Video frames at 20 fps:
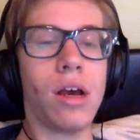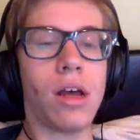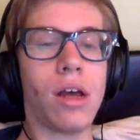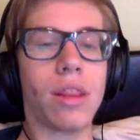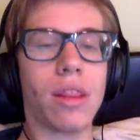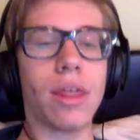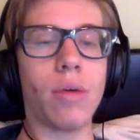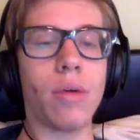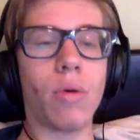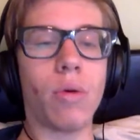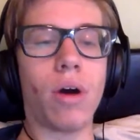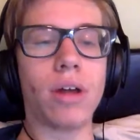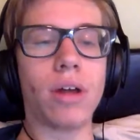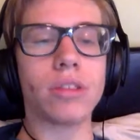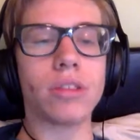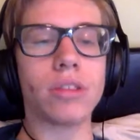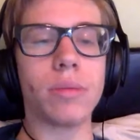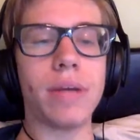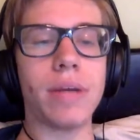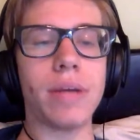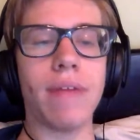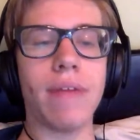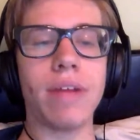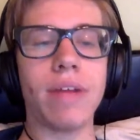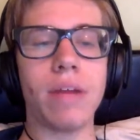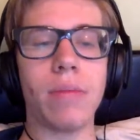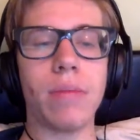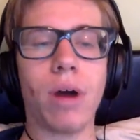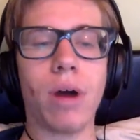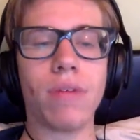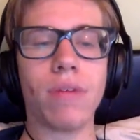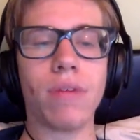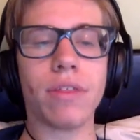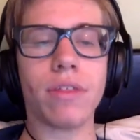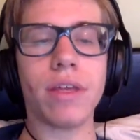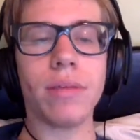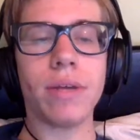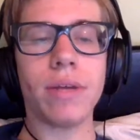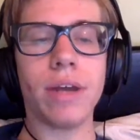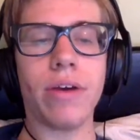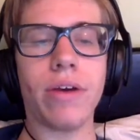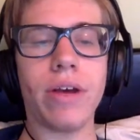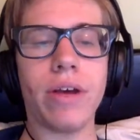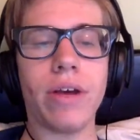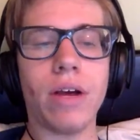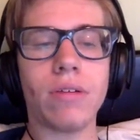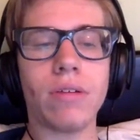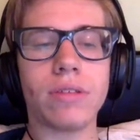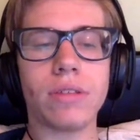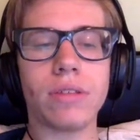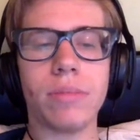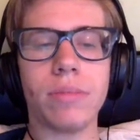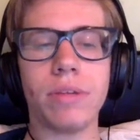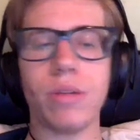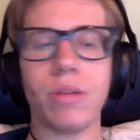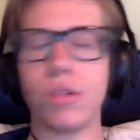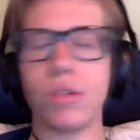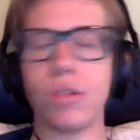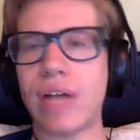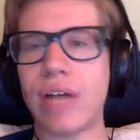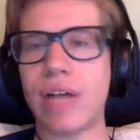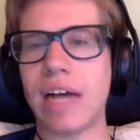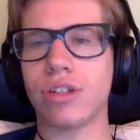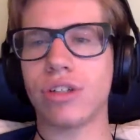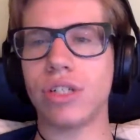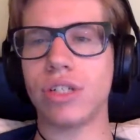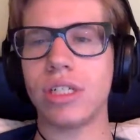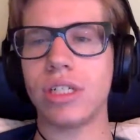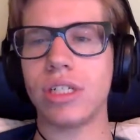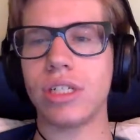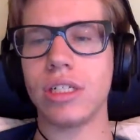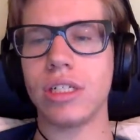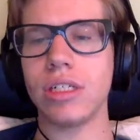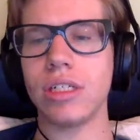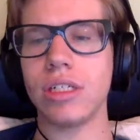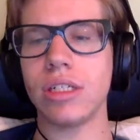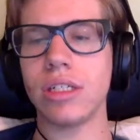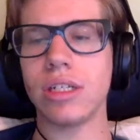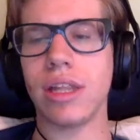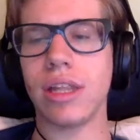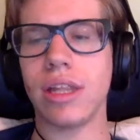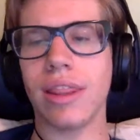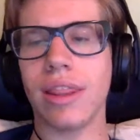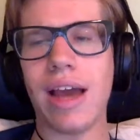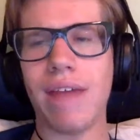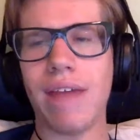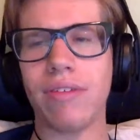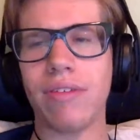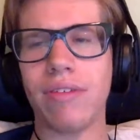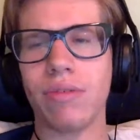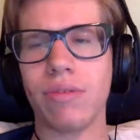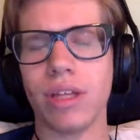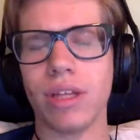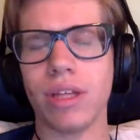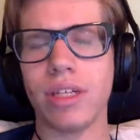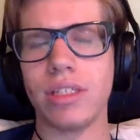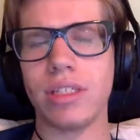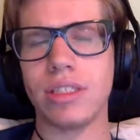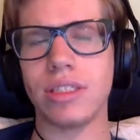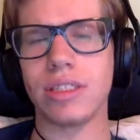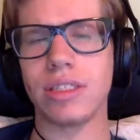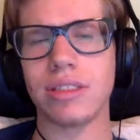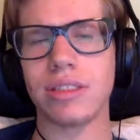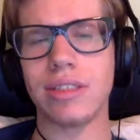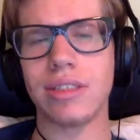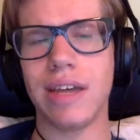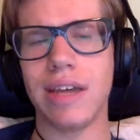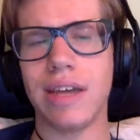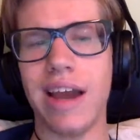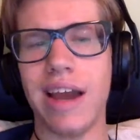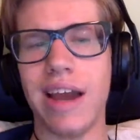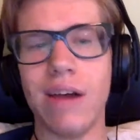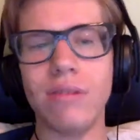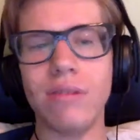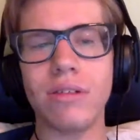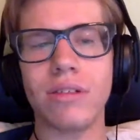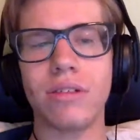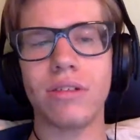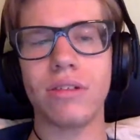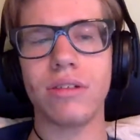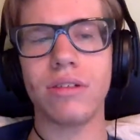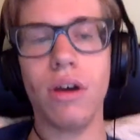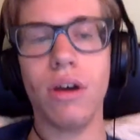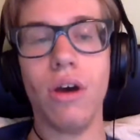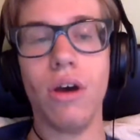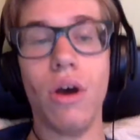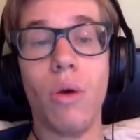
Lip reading: They will also be having a Marvel themed area with some new attractions they haven't really announced.